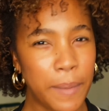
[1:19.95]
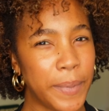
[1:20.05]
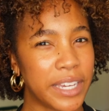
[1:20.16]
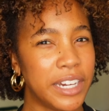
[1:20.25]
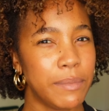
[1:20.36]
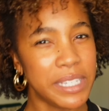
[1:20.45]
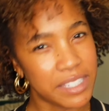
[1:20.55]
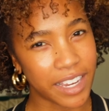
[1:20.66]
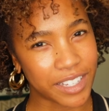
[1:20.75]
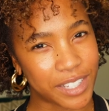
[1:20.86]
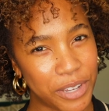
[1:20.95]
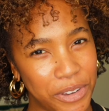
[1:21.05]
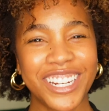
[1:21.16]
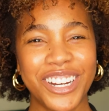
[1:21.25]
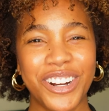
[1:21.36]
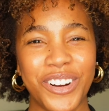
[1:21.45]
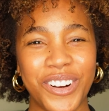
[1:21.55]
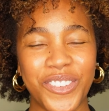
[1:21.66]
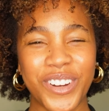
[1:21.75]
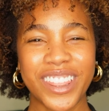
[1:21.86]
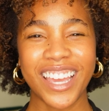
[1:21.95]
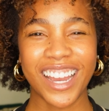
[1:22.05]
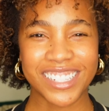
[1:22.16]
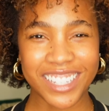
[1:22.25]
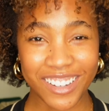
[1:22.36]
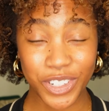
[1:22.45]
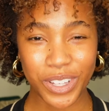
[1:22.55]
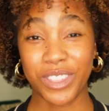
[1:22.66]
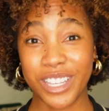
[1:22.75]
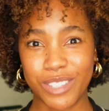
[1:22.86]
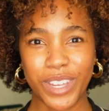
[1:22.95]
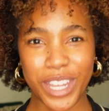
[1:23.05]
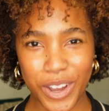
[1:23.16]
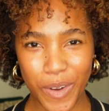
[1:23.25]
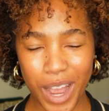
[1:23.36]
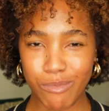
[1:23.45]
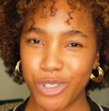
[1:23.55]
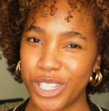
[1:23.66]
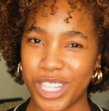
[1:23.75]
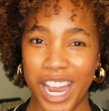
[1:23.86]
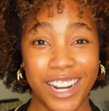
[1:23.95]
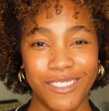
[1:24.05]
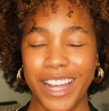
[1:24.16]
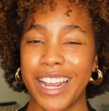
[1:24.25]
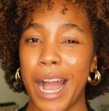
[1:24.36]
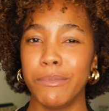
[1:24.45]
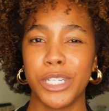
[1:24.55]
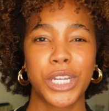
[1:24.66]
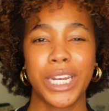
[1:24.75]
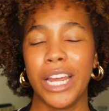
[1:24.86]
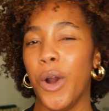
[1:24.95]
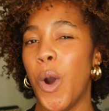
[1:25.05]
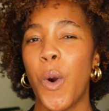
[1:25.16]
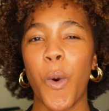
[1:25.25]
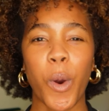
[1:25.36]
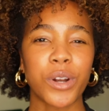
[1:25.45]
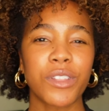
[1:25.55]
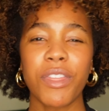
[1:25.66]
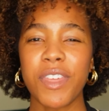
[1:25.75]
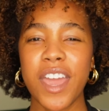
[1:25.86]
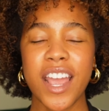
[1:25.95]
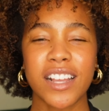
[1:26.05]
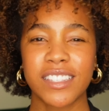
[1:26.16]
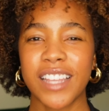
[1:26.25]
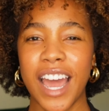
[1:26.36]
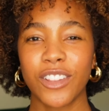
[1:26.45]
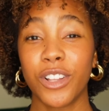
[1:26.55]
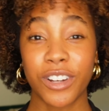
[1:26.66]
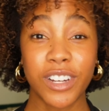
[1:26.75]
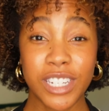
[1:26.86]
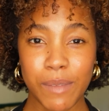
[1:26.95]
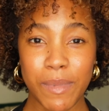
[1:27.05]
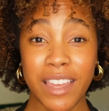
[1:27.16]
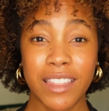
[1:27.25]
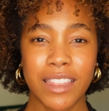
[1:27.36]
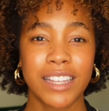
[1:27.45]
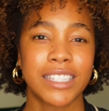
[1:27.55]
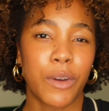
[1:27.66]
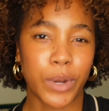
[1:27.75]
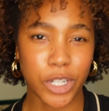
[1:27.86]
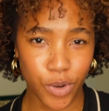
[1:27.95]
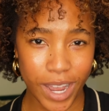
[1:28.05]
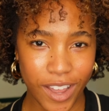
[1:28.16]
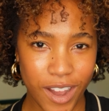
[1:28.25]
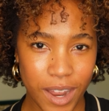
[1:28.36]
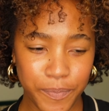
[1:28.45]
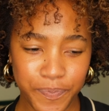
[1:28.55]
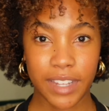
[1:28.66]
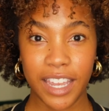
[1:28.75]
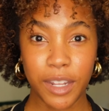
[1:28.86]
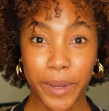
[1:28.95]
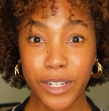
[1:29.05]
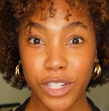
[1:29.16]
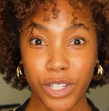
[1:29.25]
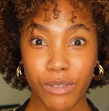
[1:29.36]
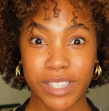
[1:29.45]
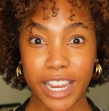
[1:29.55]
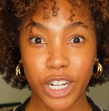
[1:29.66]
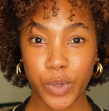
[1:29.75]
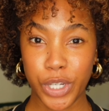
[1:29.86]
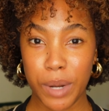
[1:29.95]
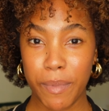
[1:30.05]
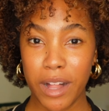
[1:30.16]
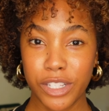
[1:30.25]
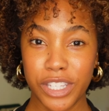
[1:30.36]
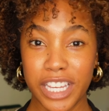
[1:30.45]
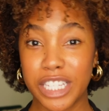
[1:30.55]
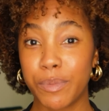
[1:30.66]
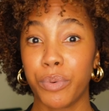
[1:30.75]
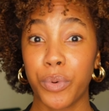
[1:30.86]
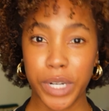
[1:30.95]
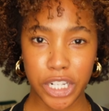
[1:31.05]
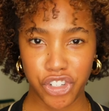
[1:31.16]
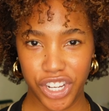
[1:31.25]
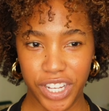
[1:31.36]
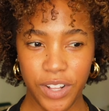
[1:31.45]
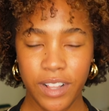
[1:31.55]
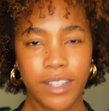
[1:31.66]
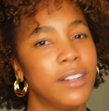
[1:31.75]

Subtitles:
but it could be 6. You know, with the idea of doing this video, I'm just kind of like, I'm just gonna order the things that look good to me, the things that I want to try on. It appears as though Cider's return policy is pretty chill.